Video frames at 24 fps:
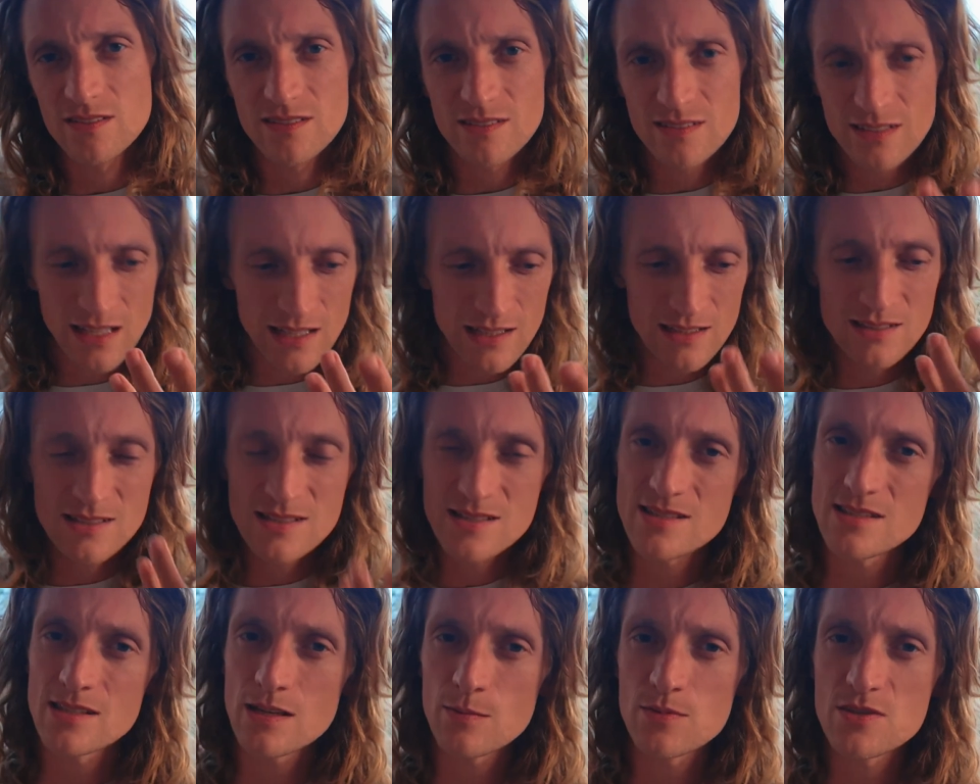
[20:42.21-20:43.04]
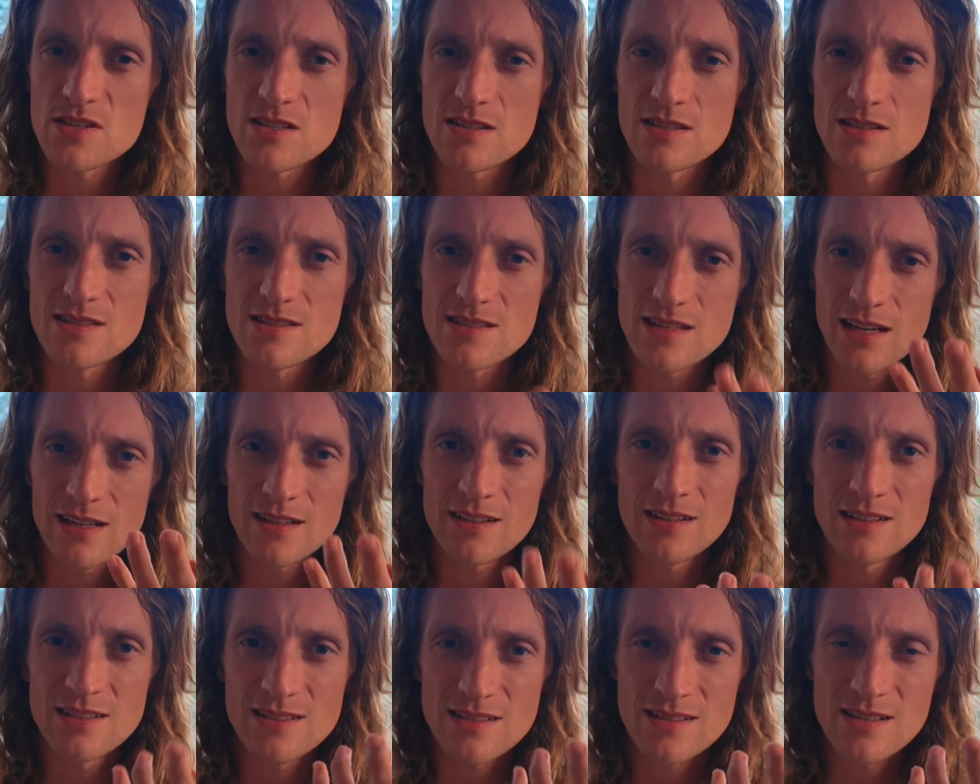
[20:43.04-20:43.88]
Saturn is substance,
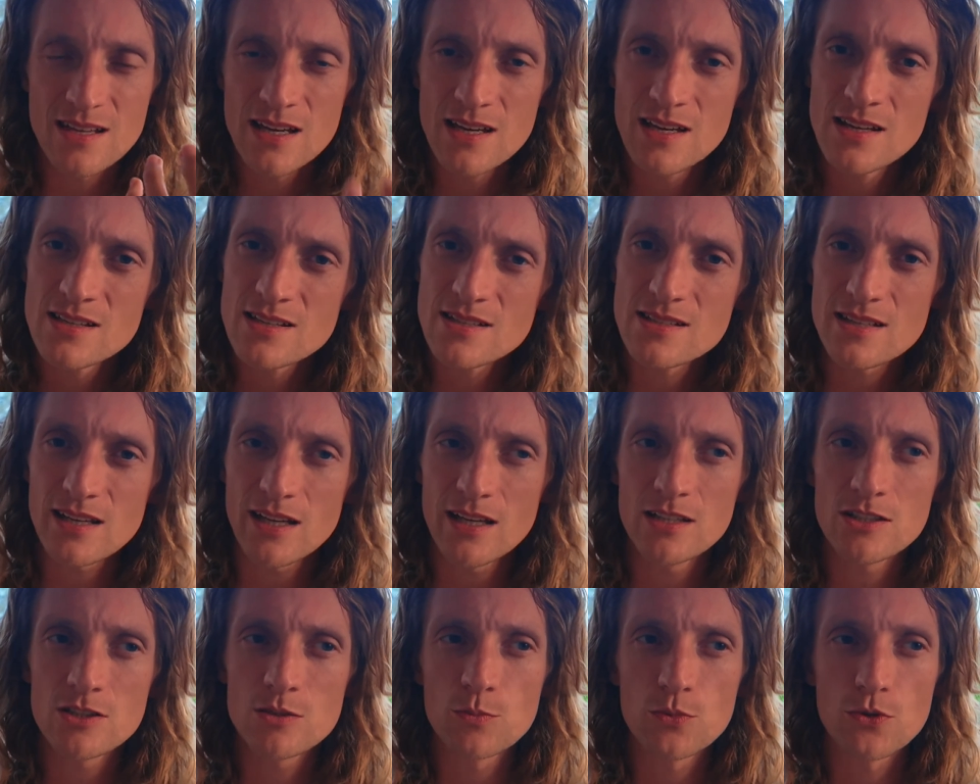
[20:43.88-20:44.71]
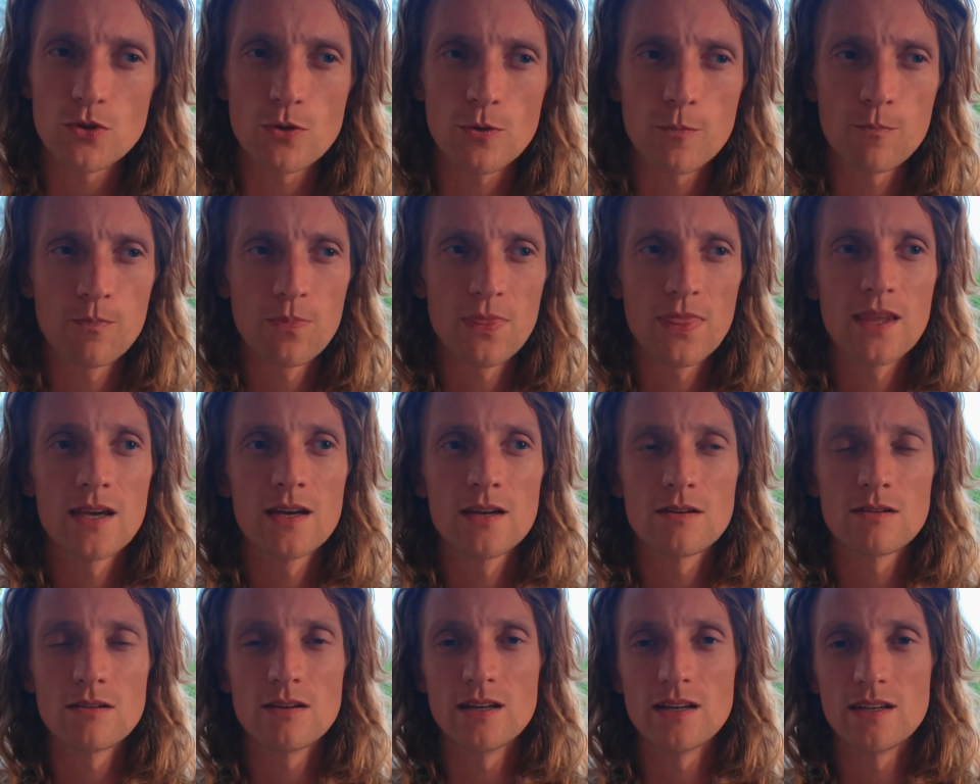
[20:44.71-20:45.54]
Saturn is tangible,
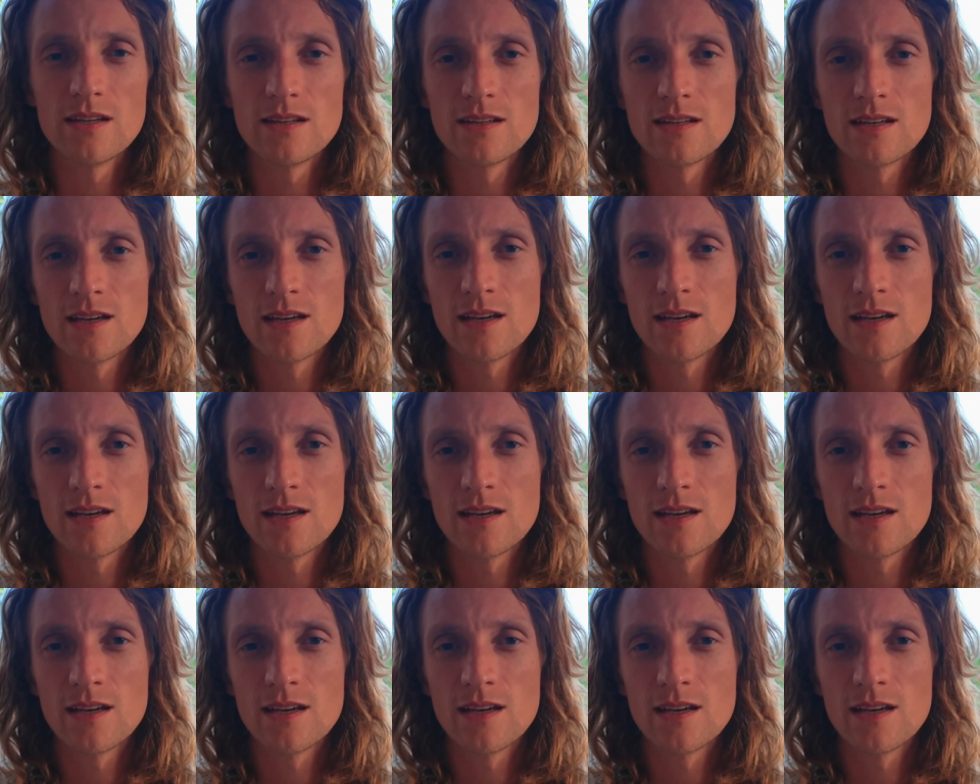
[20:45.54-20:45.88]
right?